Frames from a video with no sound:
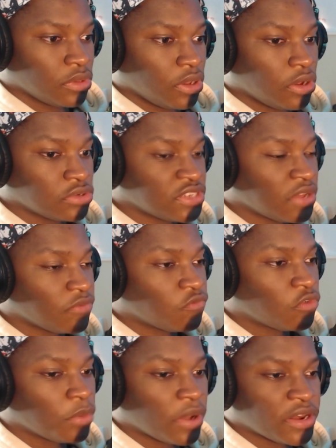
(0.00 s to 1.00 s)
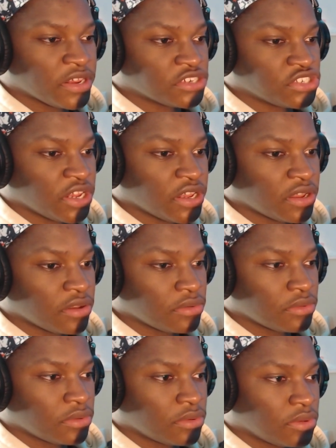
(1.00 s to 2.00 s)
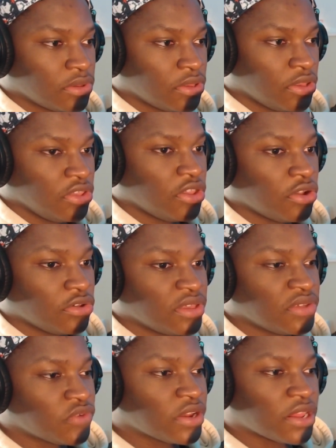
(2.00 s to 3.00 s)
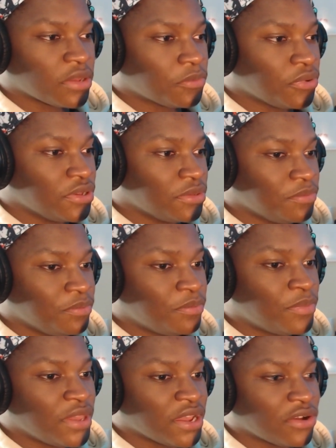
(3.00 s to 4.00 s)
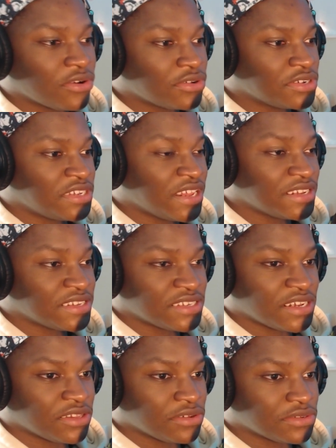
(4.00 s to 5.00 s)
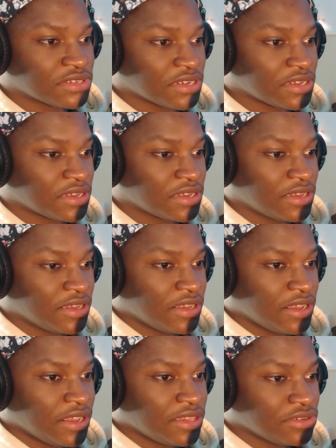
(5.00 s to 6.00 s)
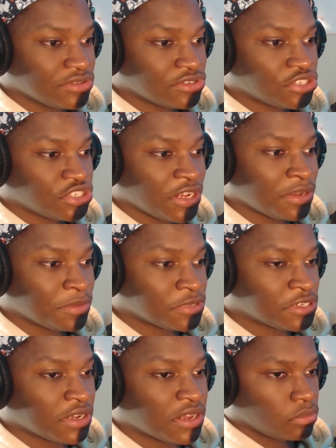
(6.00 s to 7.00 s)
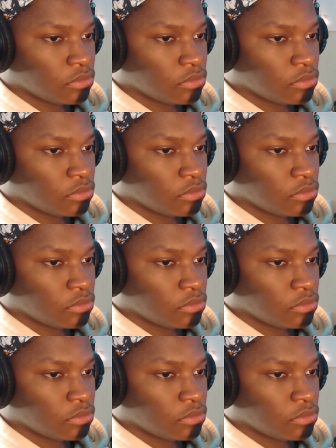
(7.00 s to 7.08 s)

Oh, is that Full Body and Django? Yo, they freaking put big old dents in those ships.